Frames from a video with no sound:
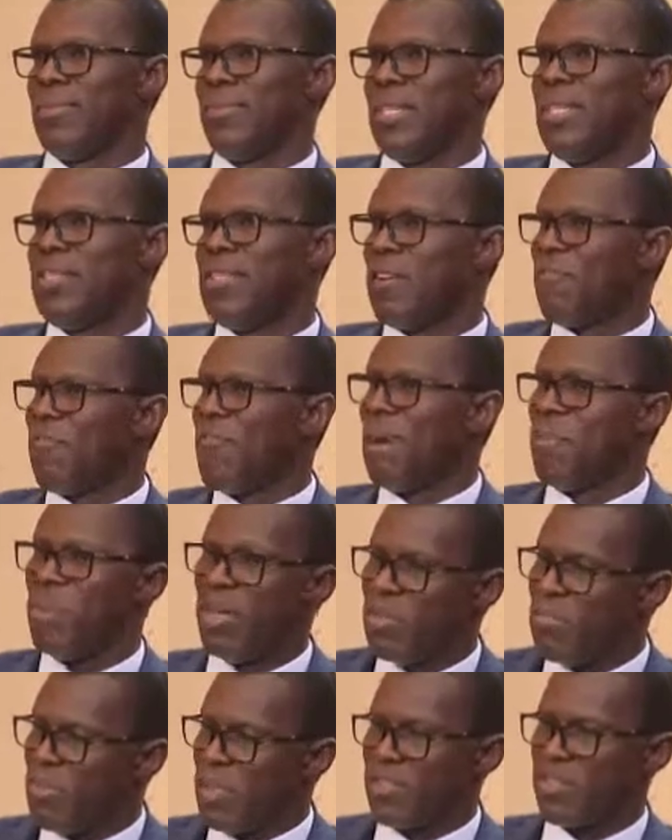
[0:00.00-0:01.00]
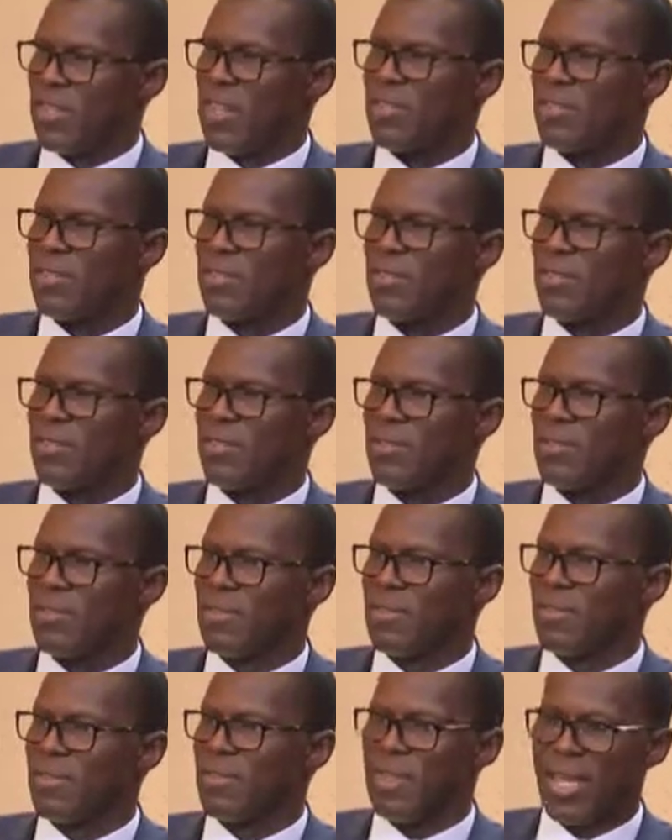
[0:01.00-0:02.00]
is a family business.
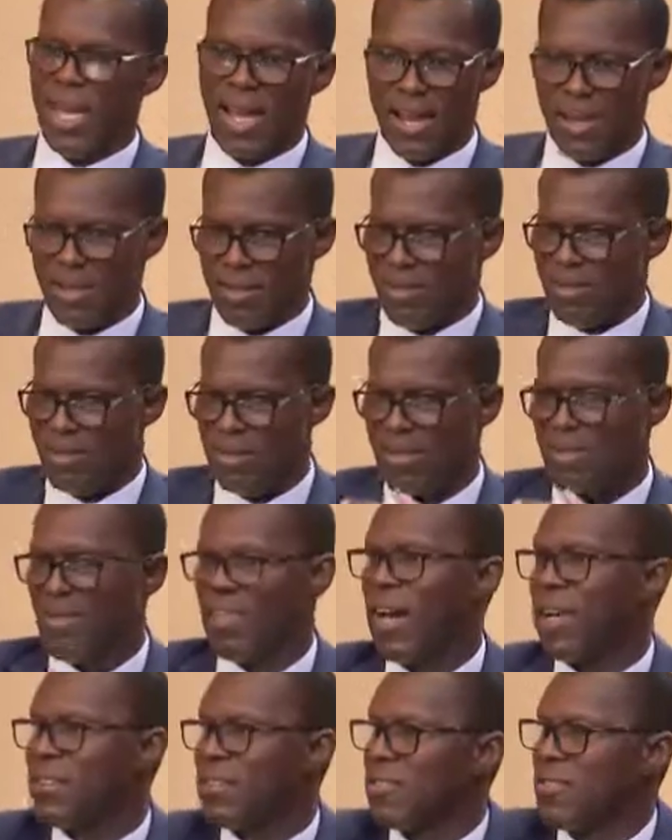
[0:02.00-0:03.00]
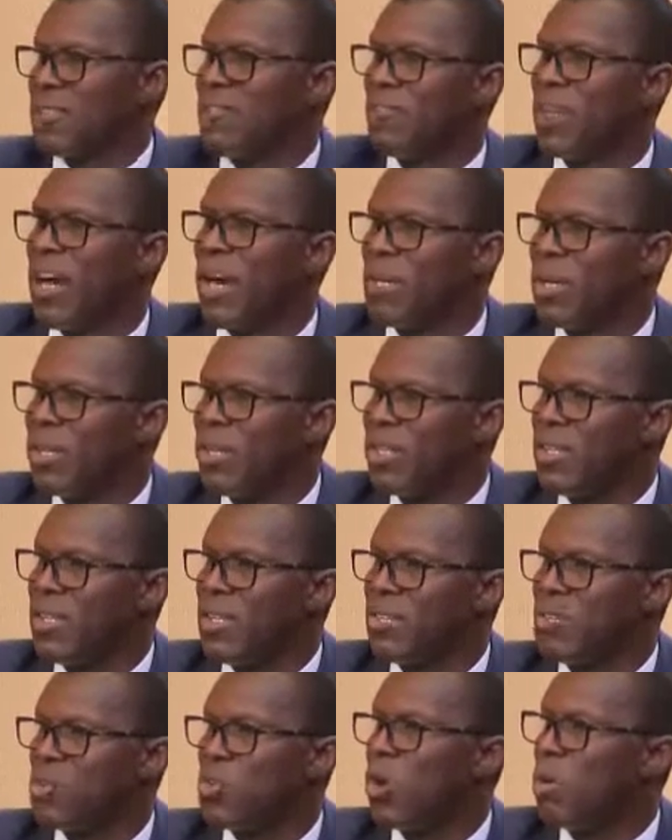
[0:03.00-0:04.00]
Then that family
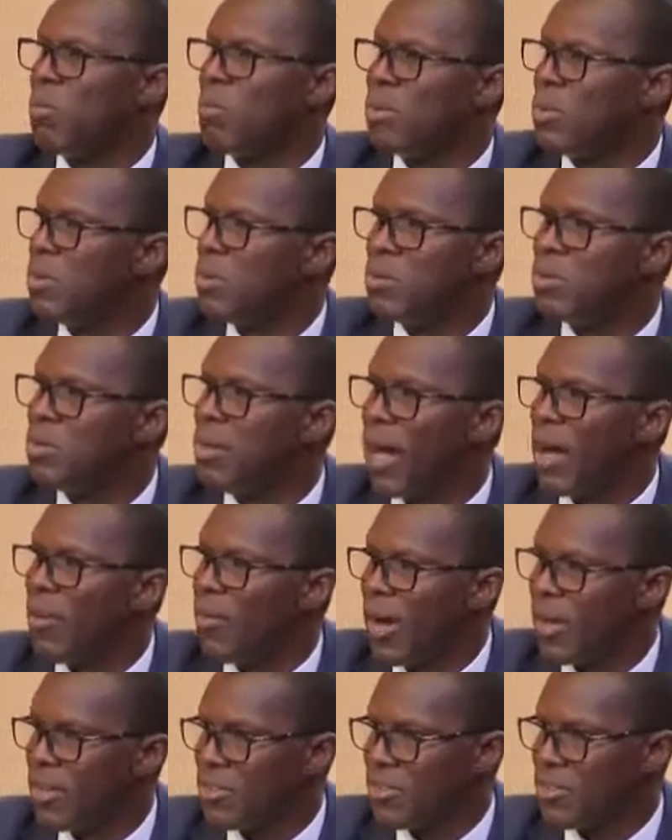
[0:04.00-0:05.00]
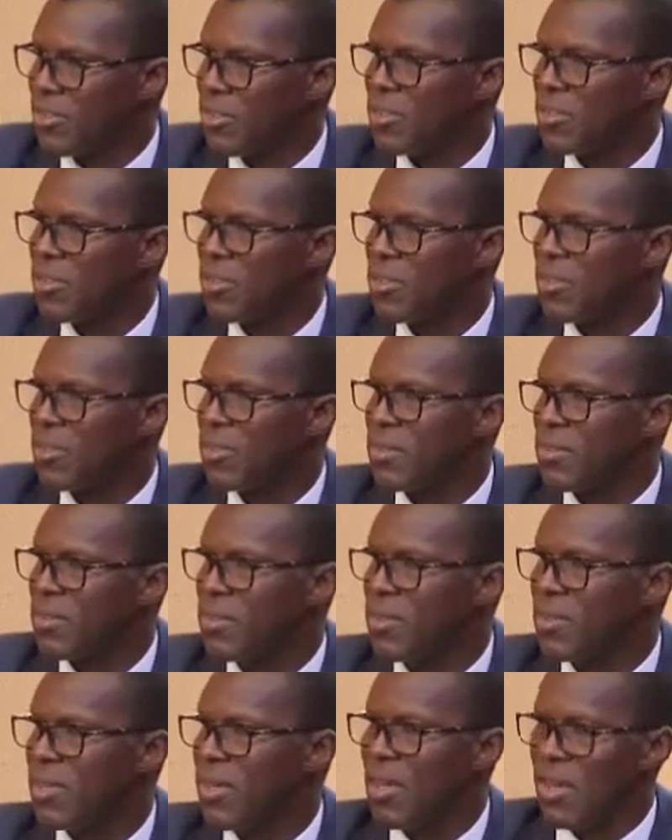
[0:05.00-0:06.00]
squabble arises.
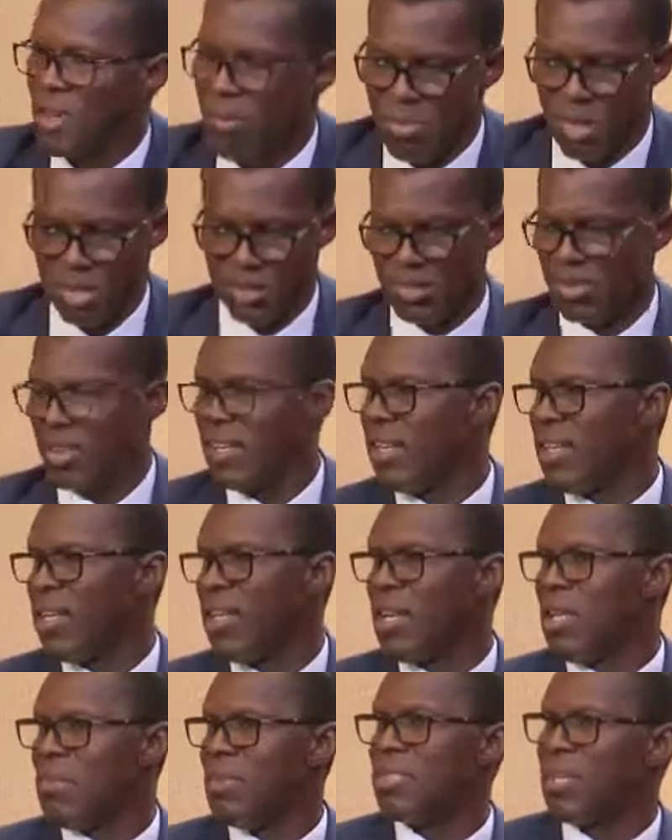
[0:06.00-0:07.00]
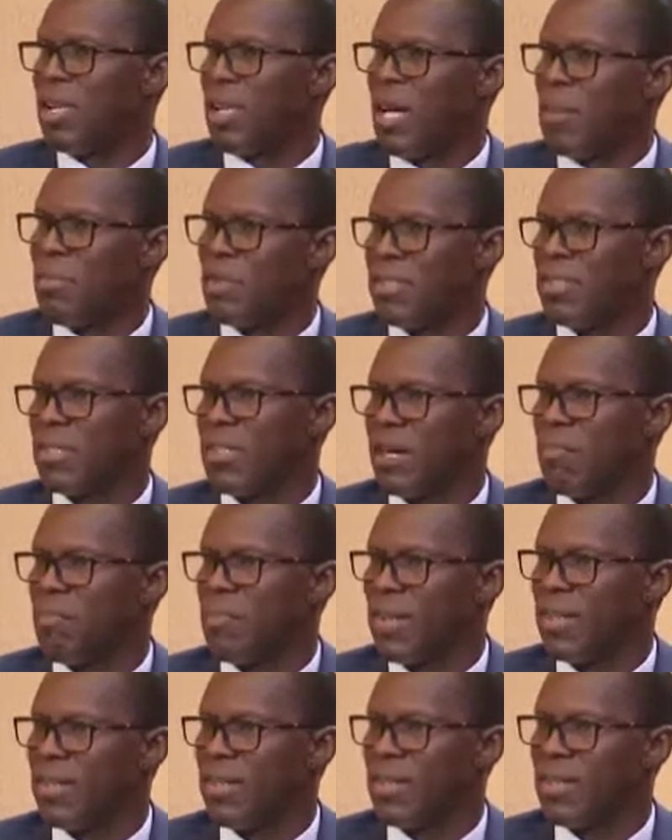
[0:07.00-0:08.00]
But in a limited liability
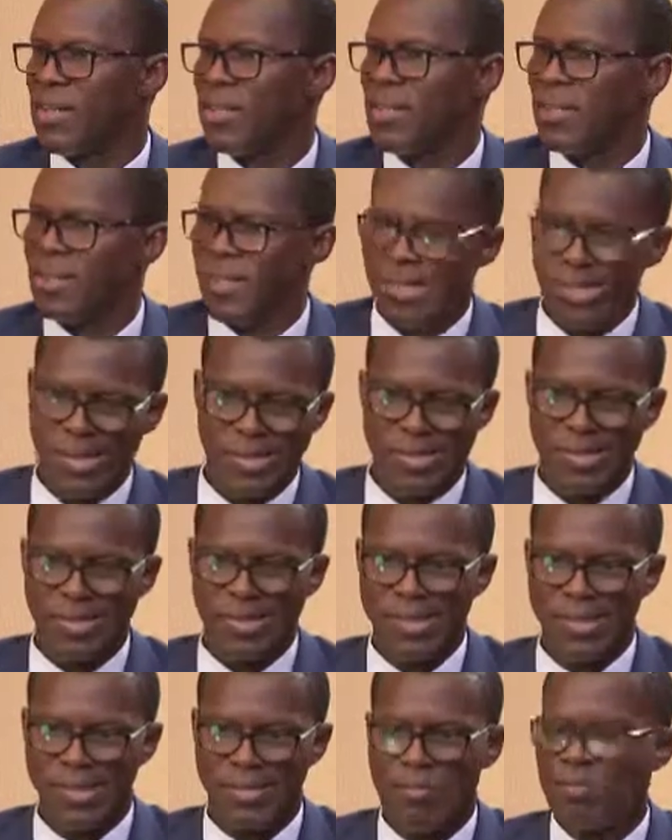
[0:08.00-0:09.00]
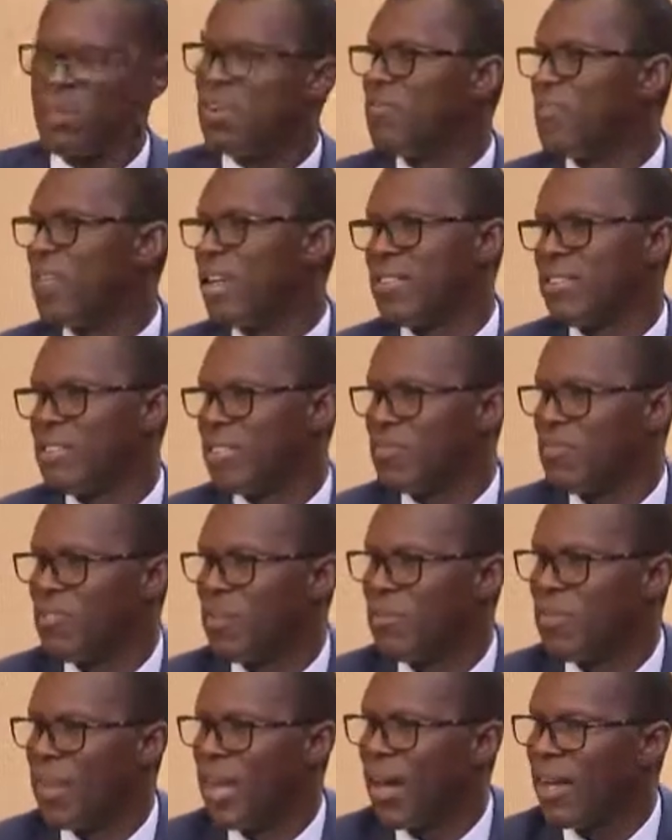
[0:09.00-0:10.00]
company, it's prevented
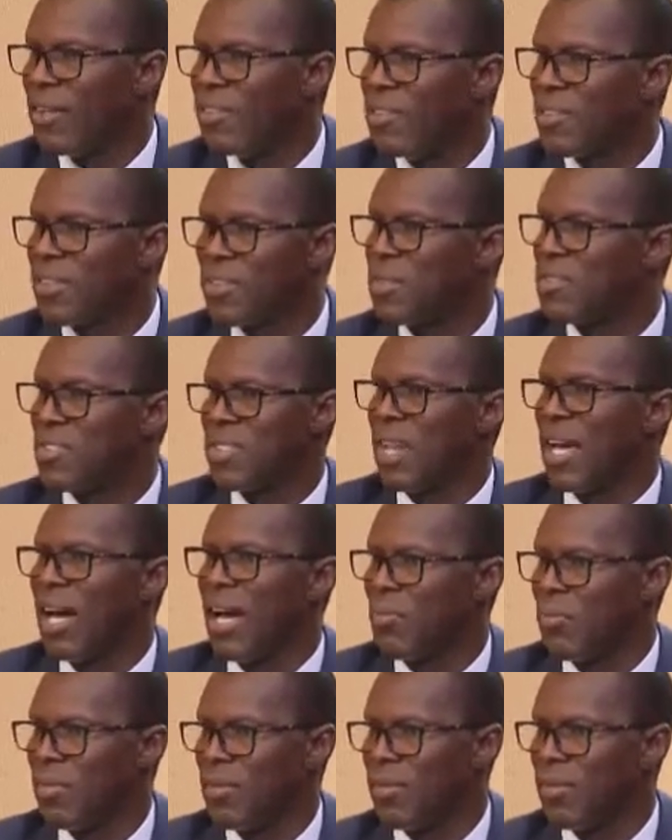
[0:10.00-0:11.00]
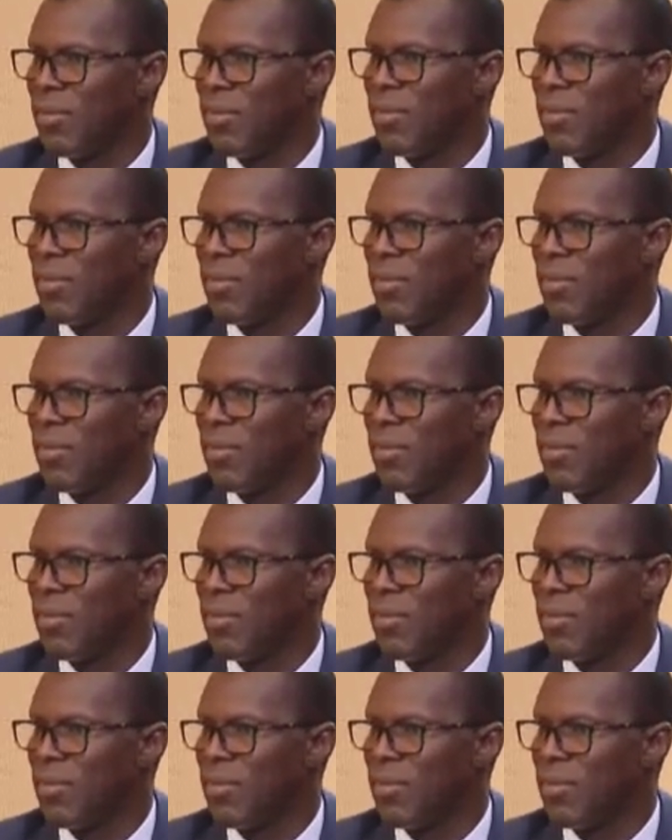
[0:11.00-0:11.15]
from that. It doesn't happen.